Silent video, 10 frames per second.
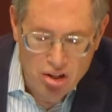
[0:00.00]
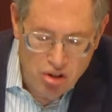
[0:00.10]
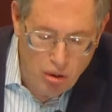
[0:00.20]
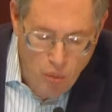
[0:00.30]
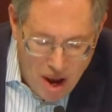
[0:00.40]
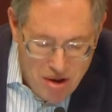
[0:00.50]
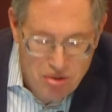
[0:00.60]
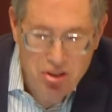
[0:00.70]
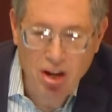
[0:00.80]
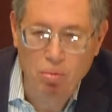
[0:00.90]
So the way
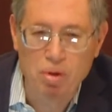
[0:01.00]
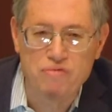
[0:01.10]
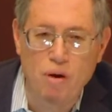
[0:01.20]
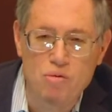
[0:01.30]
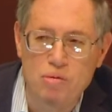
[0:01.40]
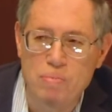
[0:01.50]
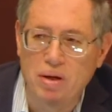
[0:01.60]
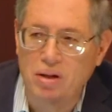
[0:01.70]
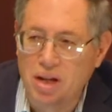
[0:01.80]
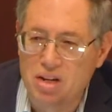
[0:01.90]
you deal with
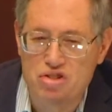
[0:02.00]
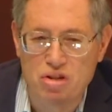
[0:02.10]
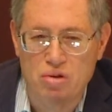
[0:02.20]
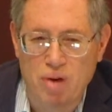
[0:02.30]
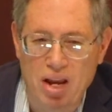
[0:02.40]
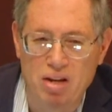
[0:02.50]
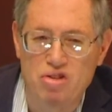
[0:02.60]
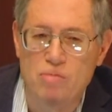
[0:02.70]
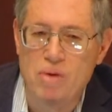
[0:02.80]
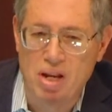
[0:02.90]
vulnerability is you create
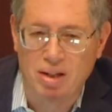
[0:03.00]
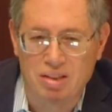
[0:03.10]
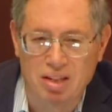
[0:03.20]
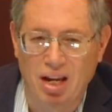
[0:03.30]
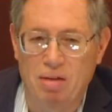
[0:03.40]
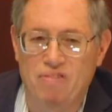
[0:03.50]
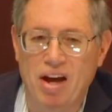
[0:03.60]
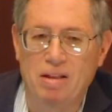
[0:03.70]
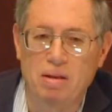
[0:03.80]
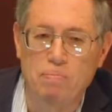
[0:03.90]
intermediates. And in
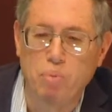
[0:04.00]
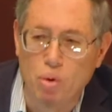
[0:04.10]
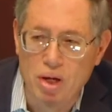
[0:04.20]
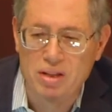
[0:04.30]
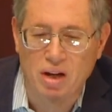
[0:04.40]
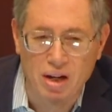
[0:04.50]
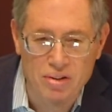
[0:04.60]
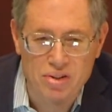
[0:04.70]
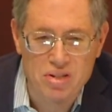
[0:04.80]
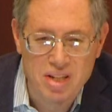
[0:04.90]
fact, the point to
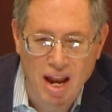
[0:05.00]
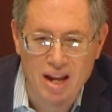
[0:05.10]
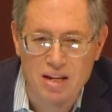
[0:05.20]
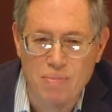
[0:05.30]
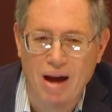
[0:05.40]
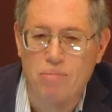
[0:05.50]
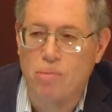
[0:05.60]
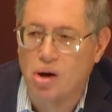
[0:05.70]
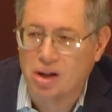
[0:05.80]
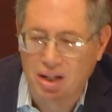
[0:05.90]
understand about
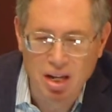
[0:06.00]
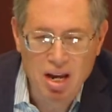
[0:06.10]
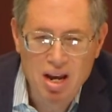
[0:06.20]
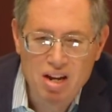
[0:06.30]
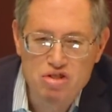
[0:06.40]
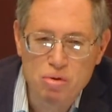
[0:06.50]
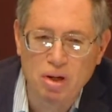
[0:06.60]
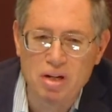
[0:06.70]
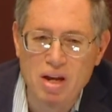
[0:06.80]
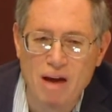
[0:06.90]
market is you
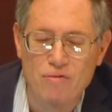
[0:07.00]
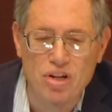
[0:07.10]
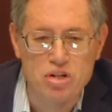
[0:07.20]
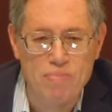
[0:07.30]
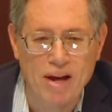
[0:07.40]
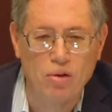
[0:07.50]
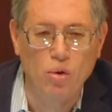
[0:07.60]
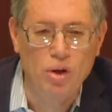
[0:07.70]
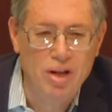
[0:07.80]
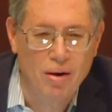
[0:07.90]
can never expect
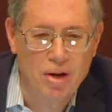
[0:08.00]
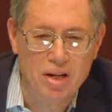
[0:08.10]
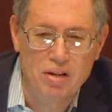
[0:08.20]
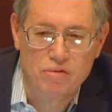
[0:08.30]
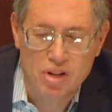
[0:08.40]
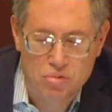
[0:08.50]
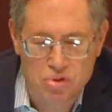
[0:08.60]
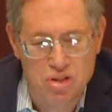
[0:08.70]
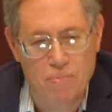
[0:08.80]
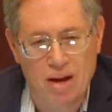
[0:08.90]
ordinary
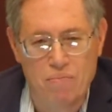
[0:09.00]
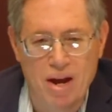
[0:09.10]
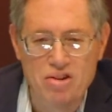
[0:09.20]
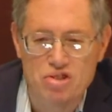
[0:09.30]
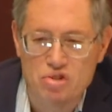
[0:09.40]
individuals to make major